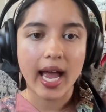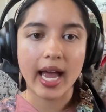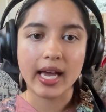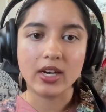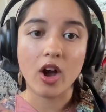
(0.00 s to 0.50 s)

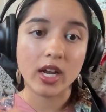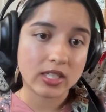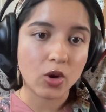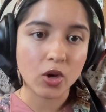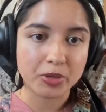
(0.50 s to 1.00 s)
And
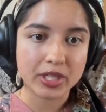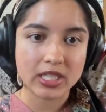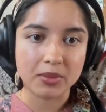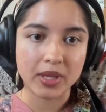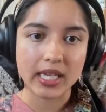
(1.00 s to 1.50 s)
on corporate
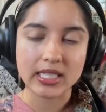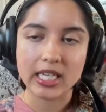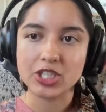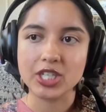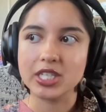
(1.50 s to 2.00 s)
tea
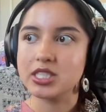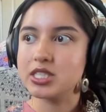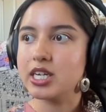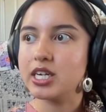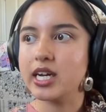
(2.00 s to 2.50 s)
plantations,
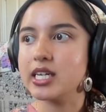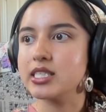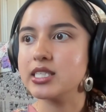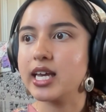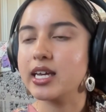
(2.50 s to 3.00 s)
there
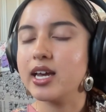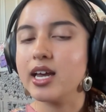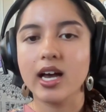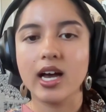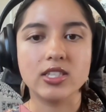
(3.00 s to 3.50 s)
is like
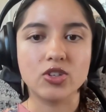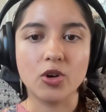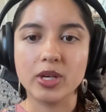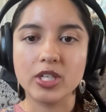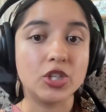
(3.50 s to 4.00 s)

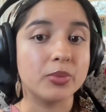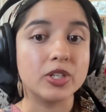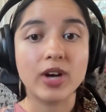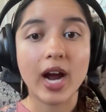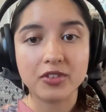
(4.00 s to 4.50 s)
so much
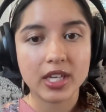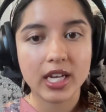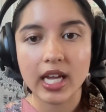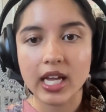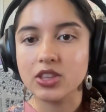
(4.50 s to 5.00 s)
human
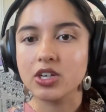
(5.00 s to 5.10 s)
trafficking.